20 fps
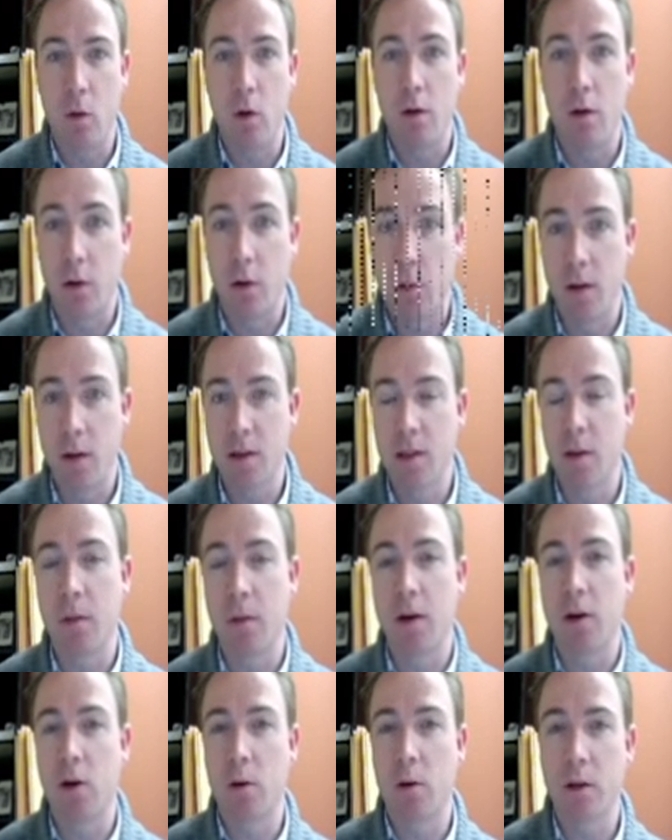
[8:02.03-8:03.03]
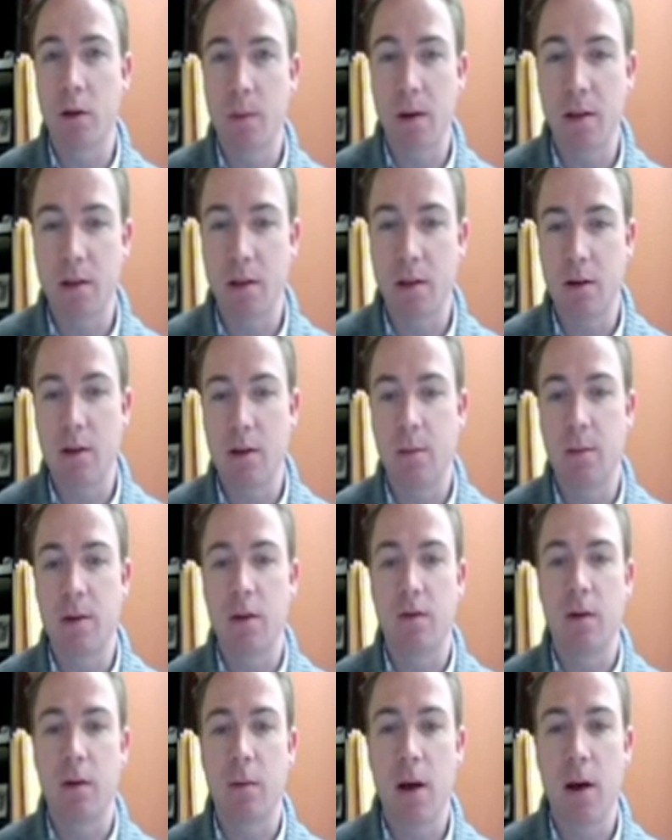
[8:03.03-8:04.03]
And if you want somebody to go to a
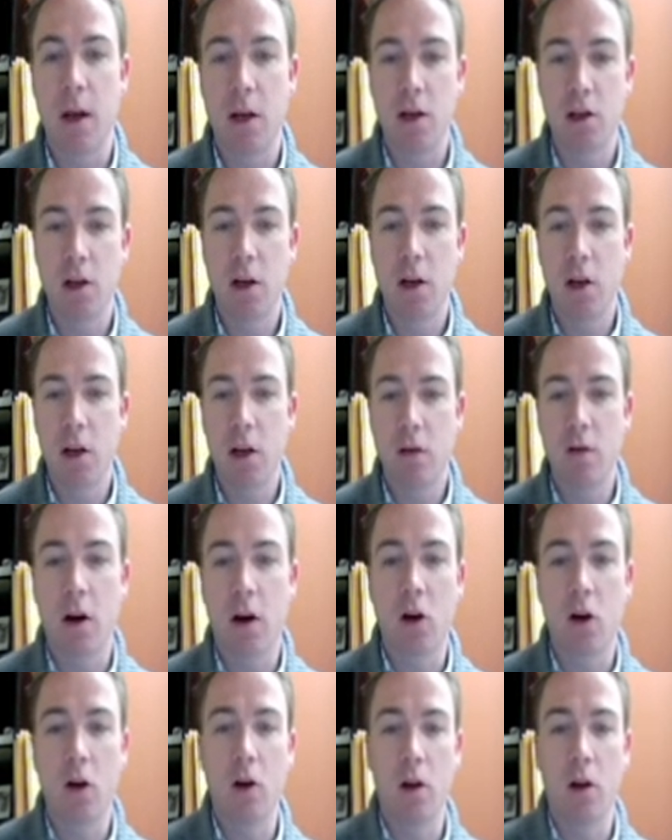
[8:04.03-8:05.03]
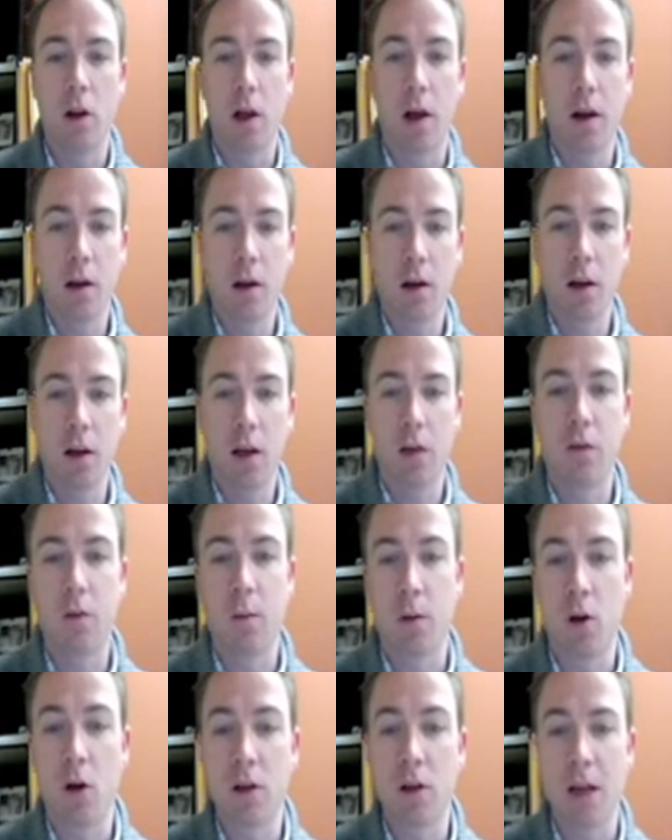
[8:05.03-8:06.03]
specific page, you've got to give them
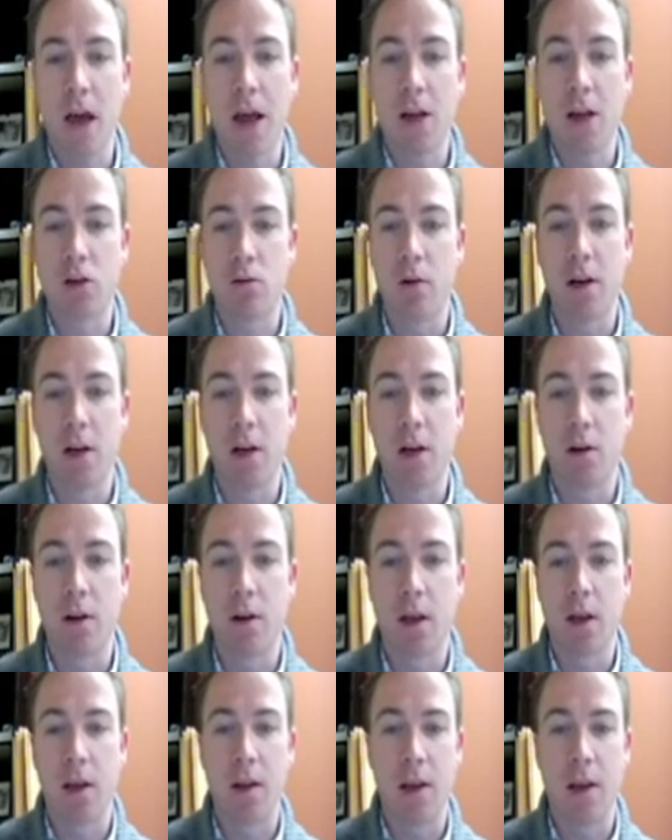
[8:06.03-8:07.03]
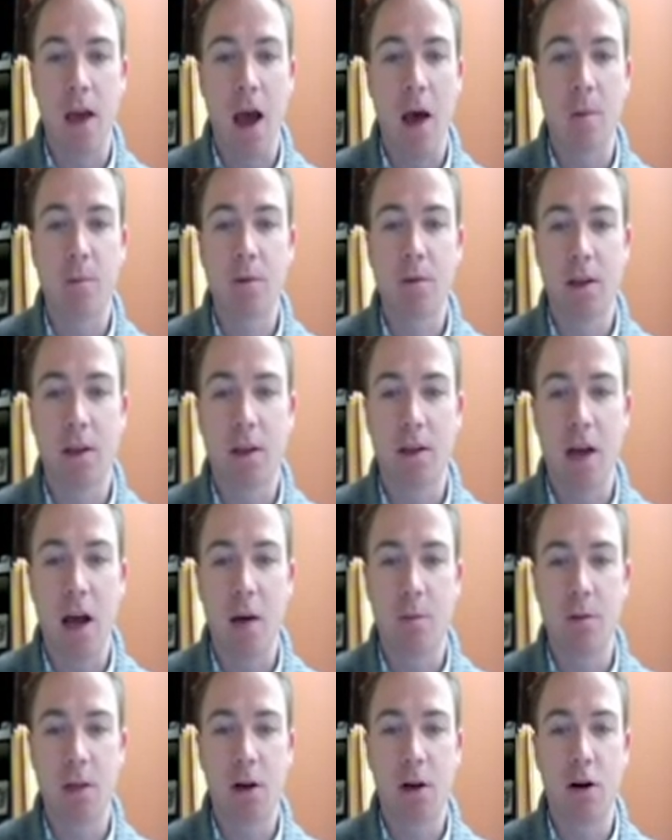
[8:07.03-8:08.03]
a call to action right here in the apps and the
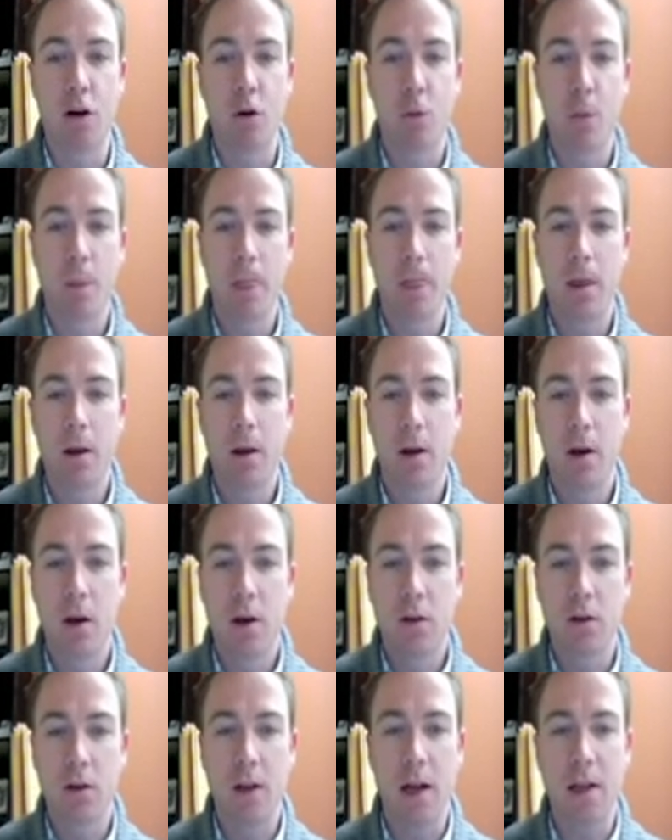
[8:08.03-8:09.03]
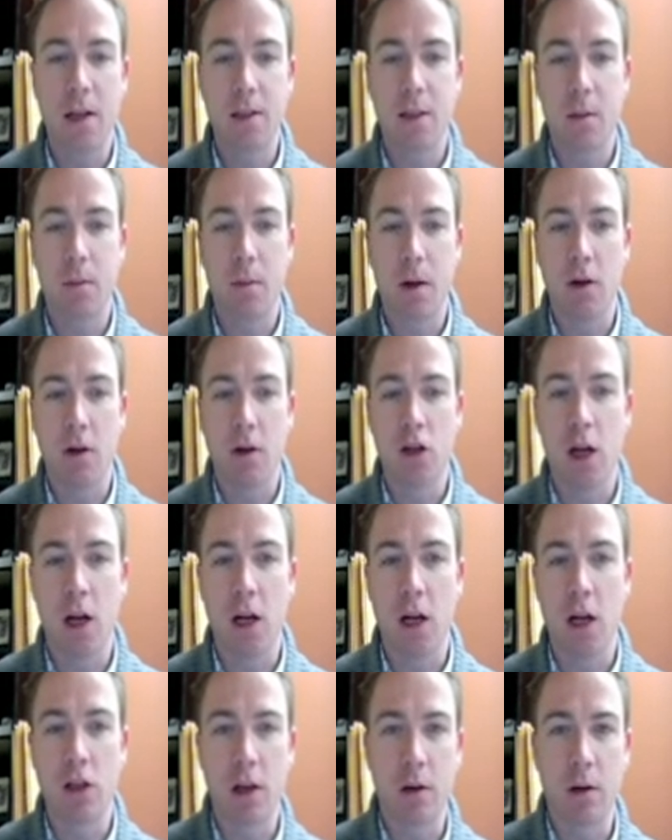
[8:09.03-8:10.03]
tabs here. So that's a
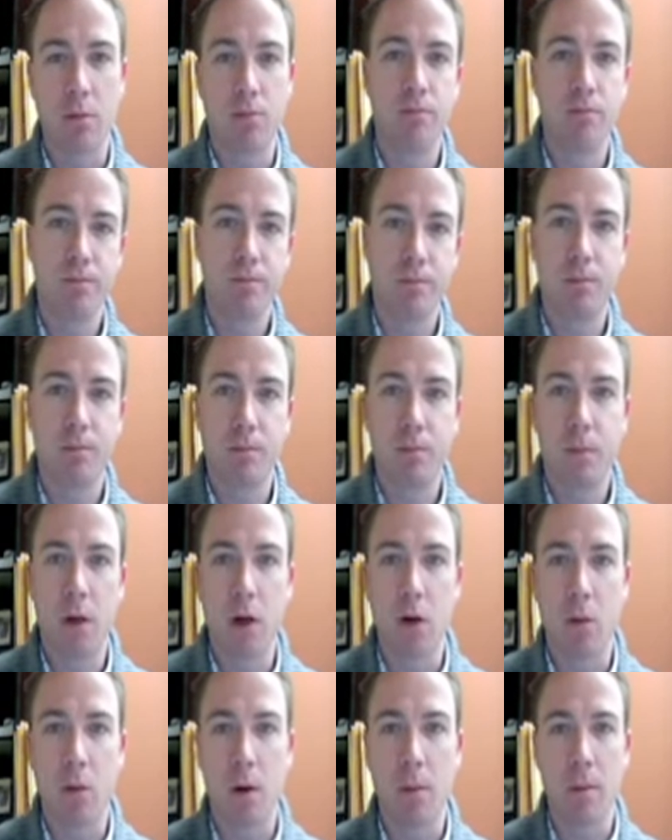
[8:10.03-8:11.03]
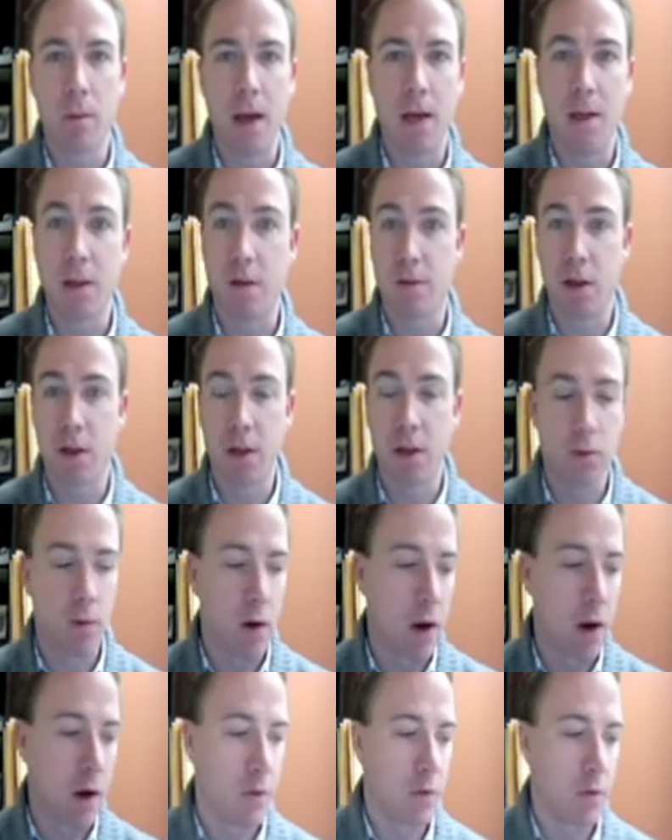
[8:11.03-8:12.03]
change that will make a difference to a
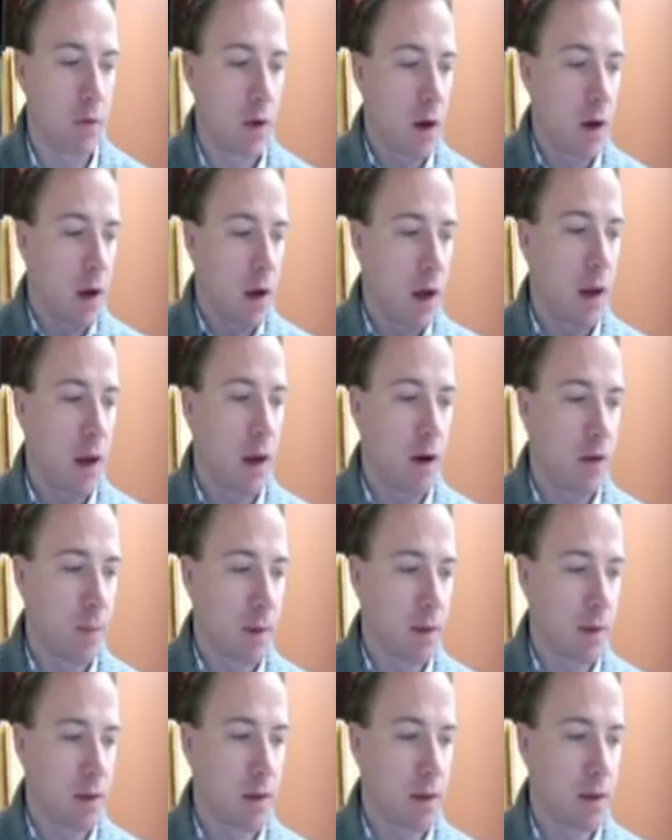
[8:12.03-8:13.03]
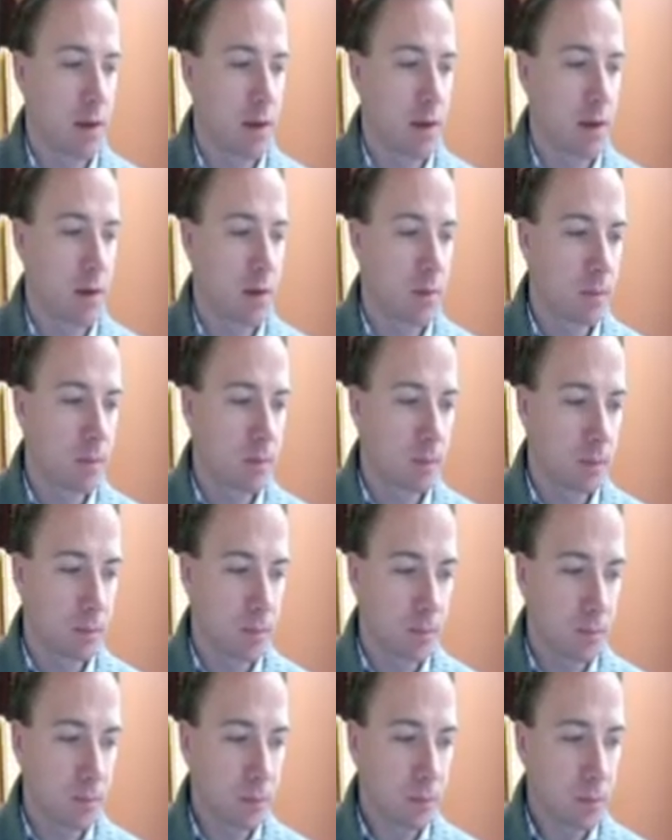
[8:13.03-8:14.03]
lot of businesses.
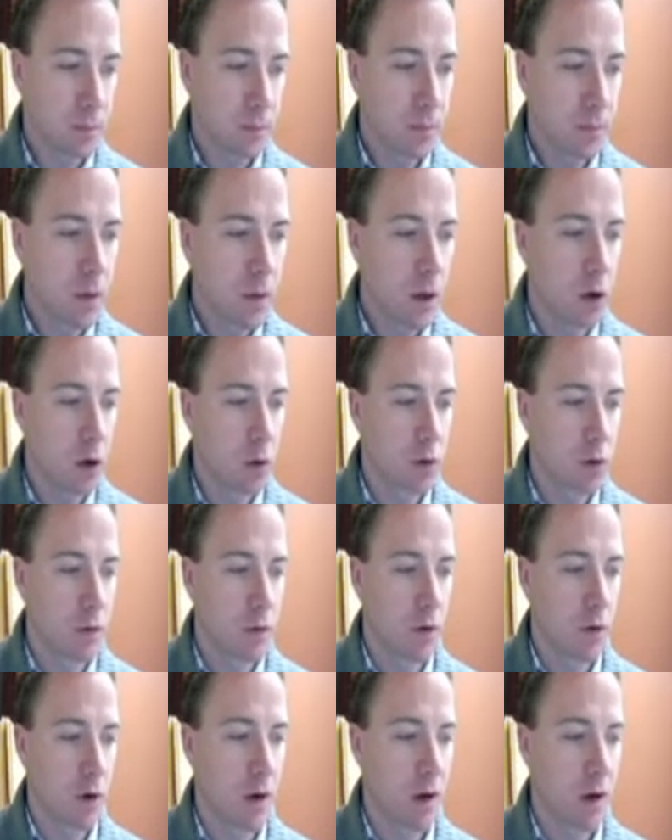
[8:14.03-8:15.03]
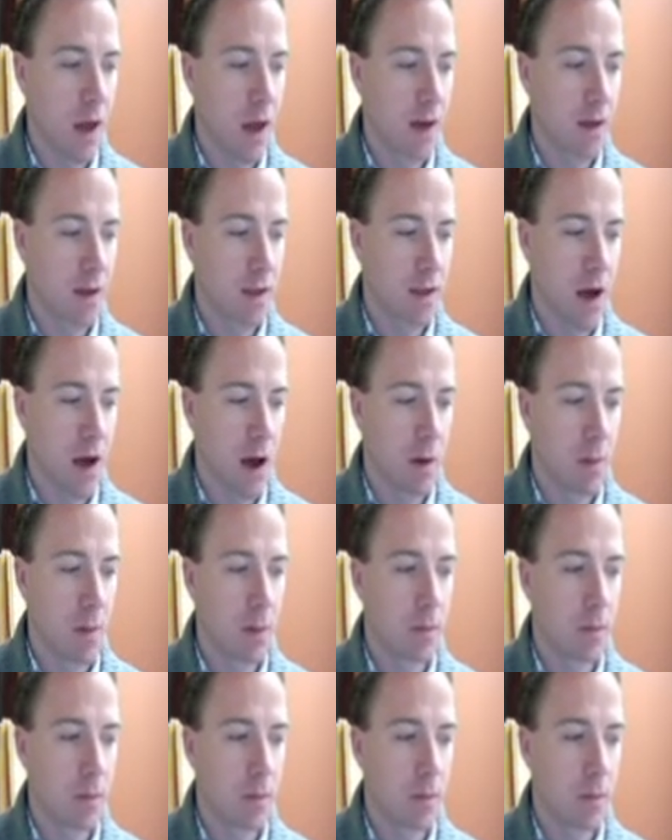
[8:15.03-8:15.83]
No default landing tab.